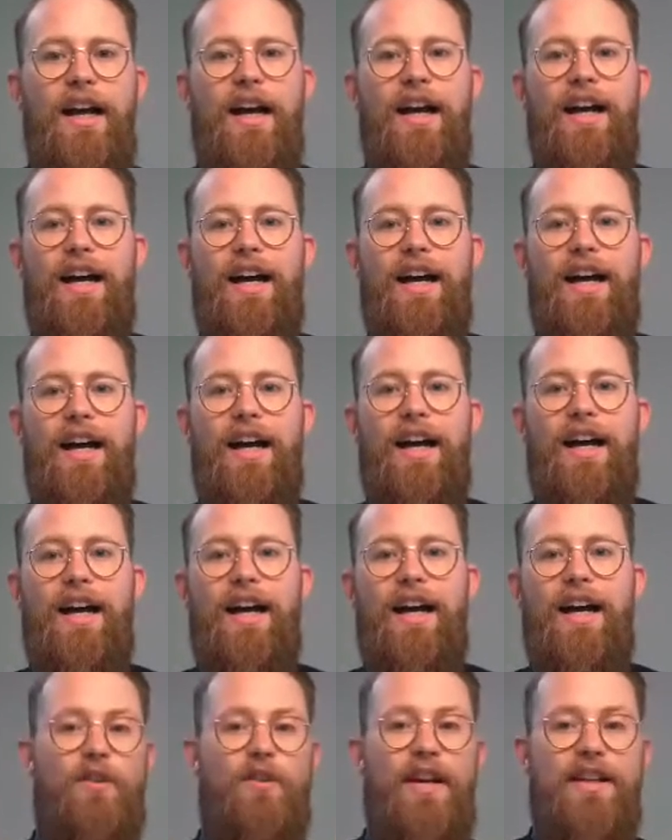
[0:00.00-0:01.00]
Now,
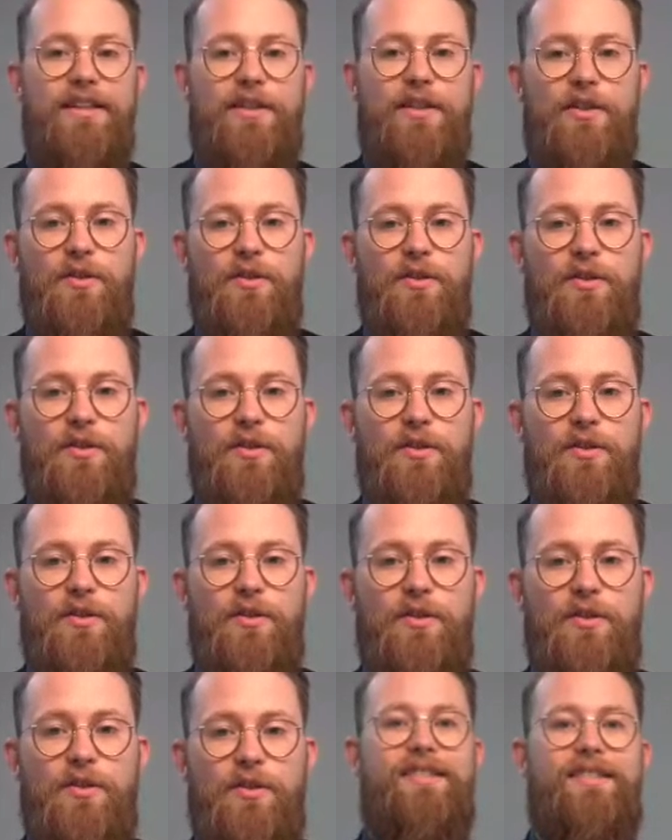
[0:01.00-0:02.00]
it's great to
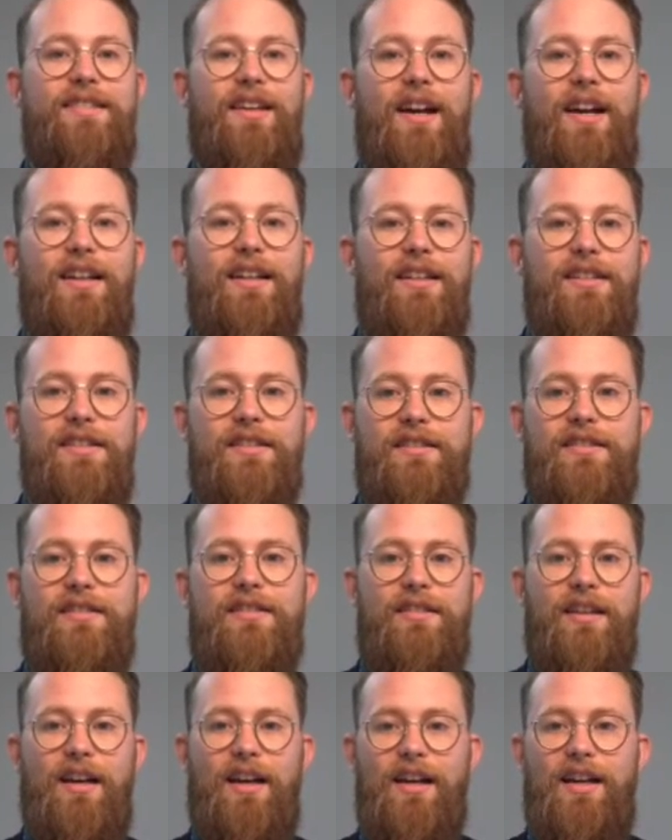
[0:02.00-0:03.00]
embrace the
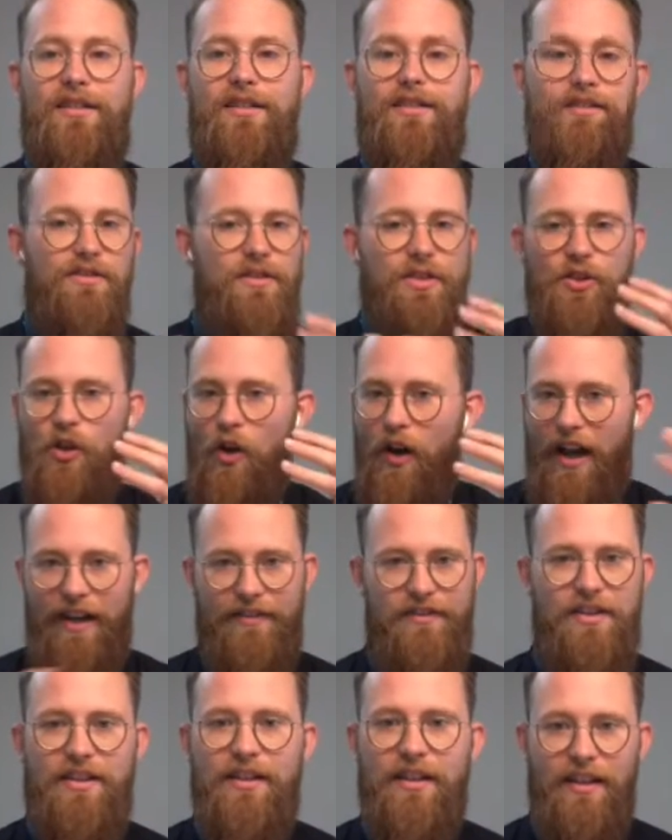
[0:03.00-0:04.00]
silence. You don't have
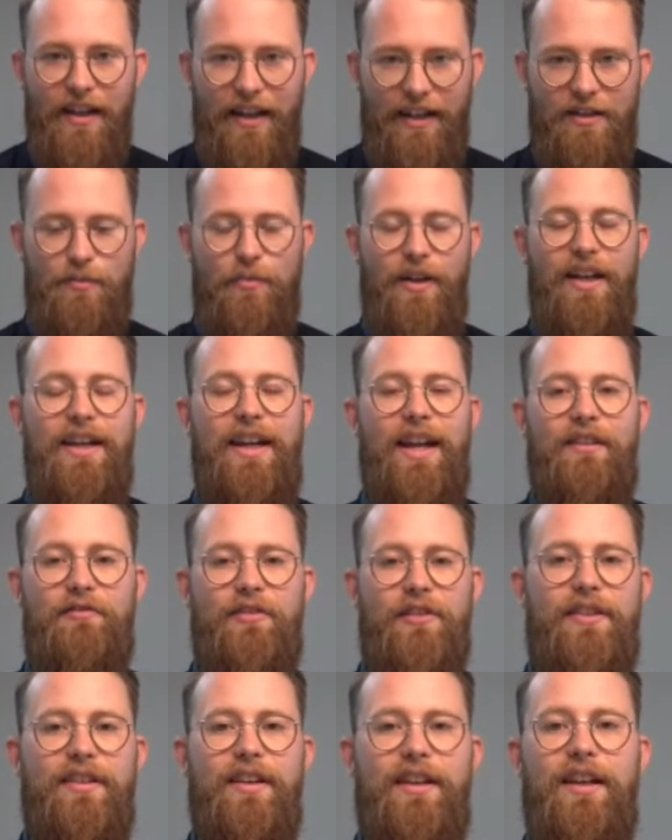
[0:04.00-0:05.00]
to explain
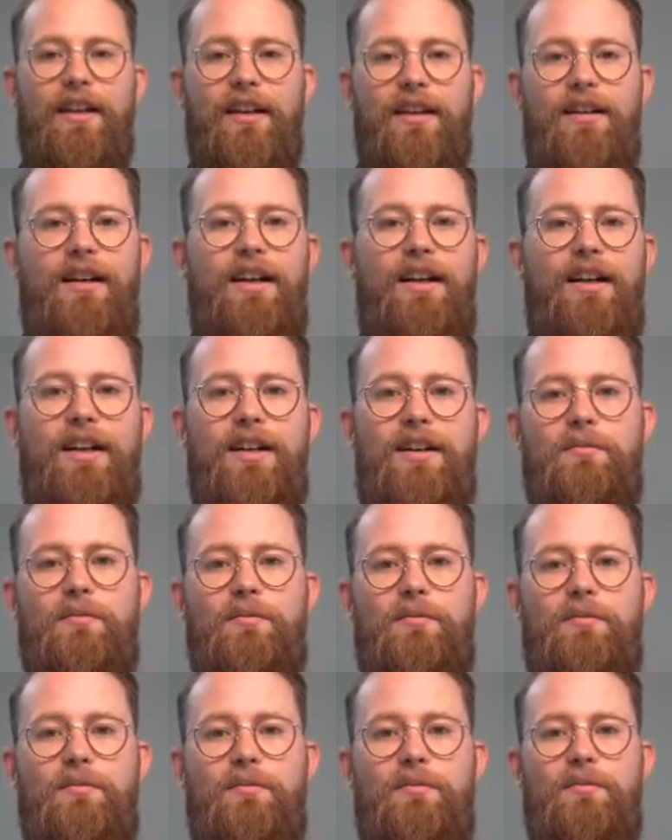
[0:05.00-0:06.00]
everything,
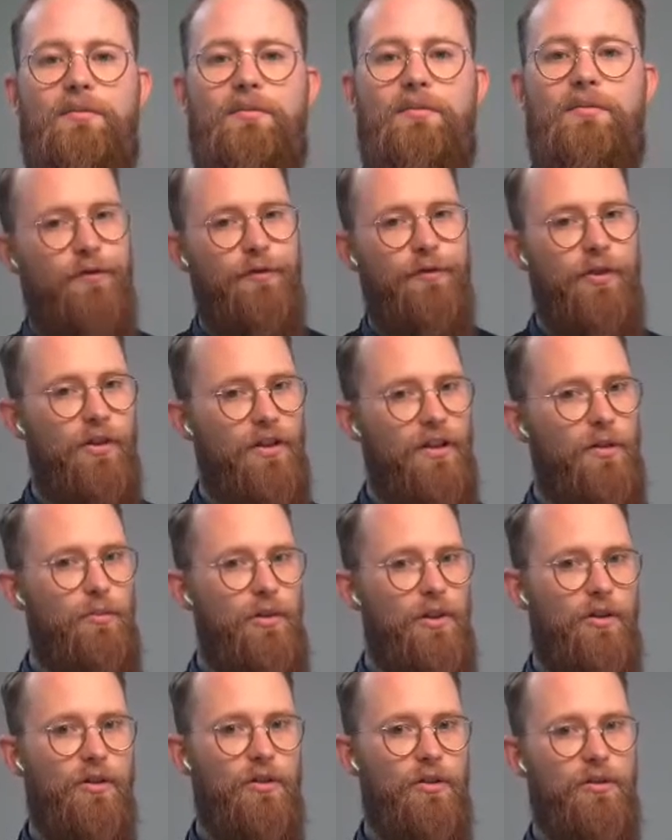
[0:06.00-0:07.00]
and it can feel a little bit
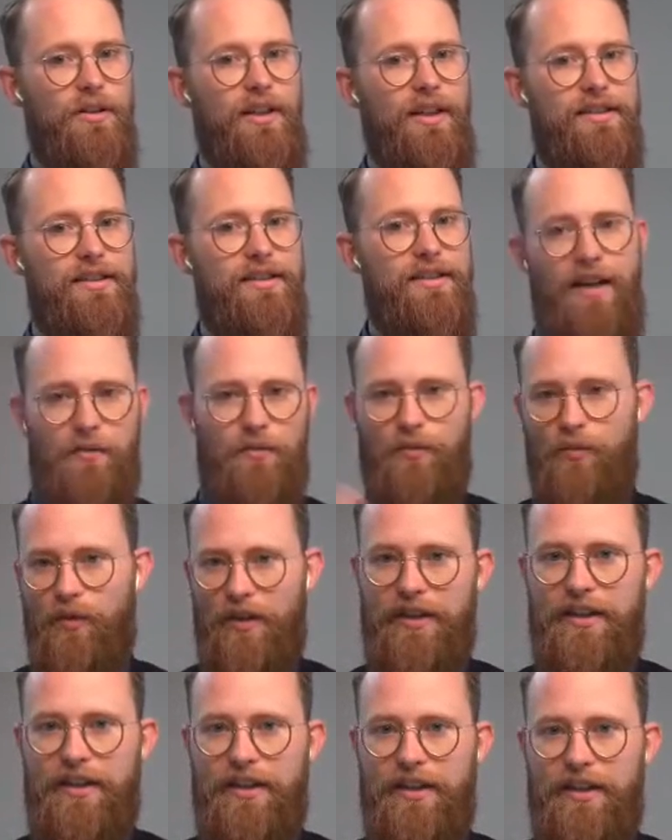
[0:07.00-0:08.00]
awkward at time
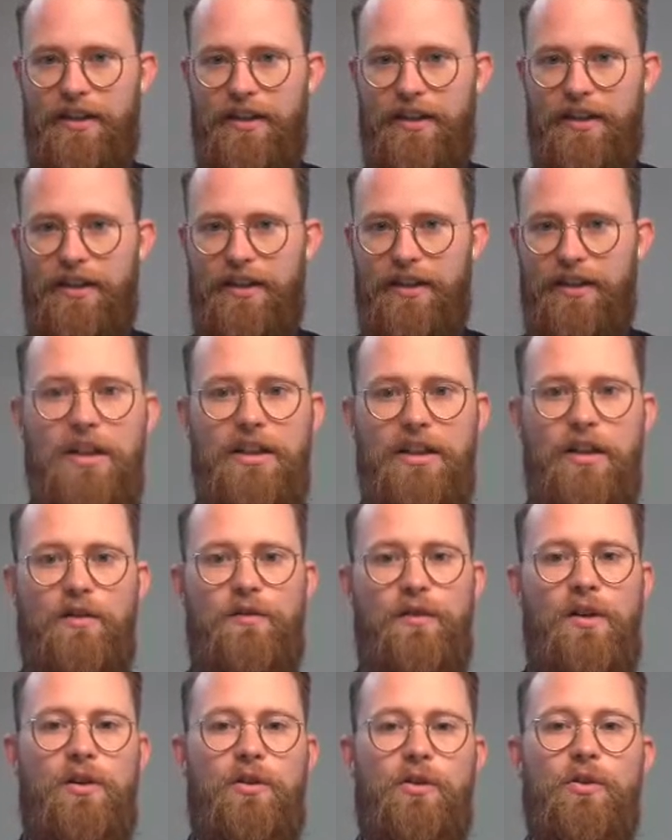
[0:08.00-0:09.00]
when there's no
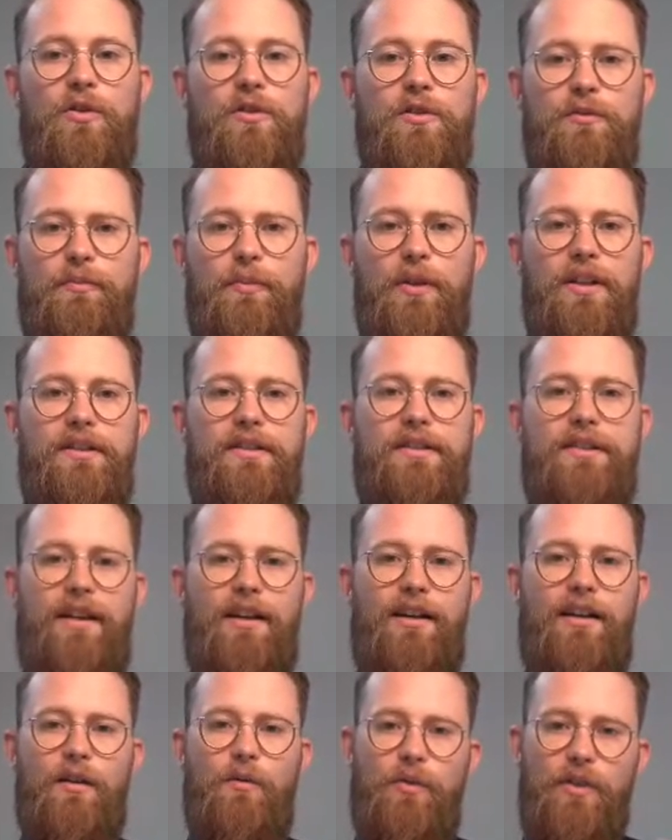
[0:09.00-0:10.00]
vocals, but
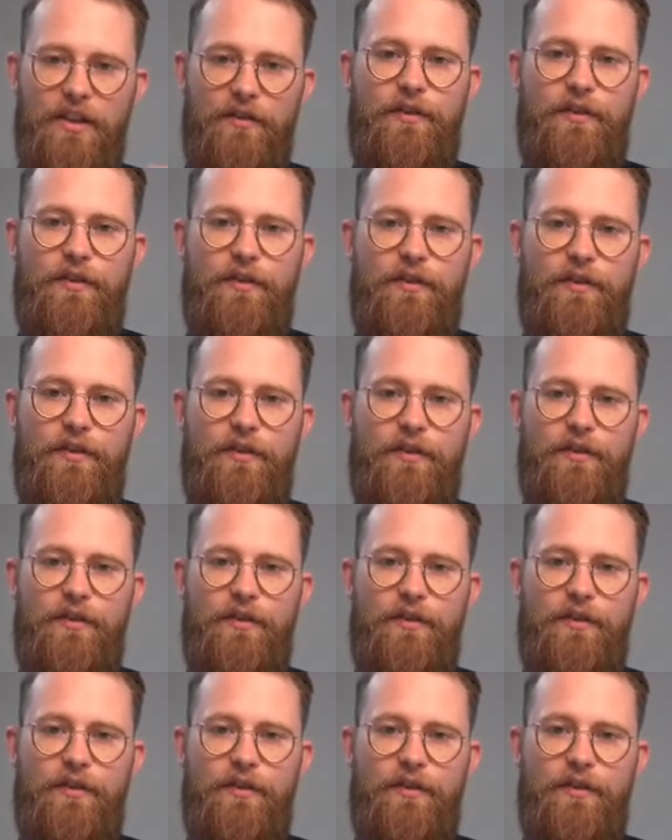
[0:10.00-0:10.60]
we can fix that in